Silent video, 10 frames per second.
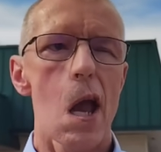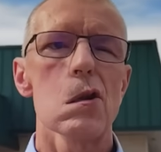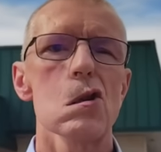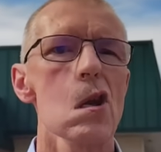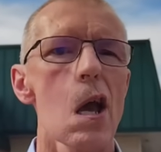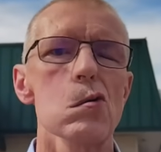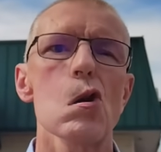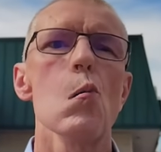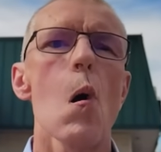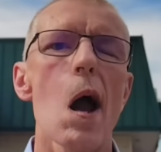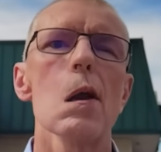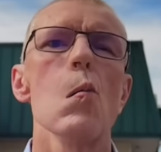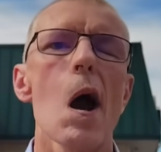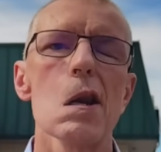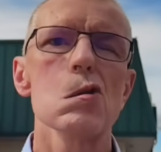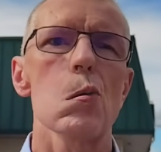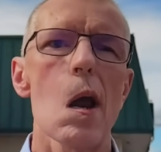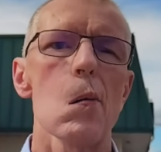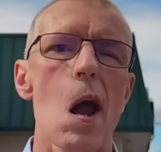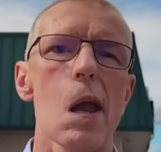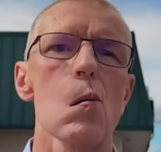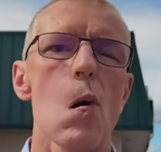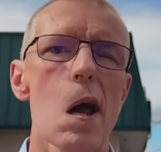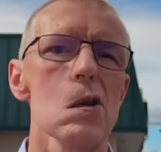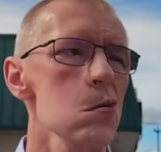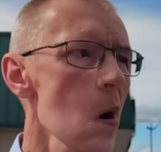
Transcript: Okay, how about this? Why does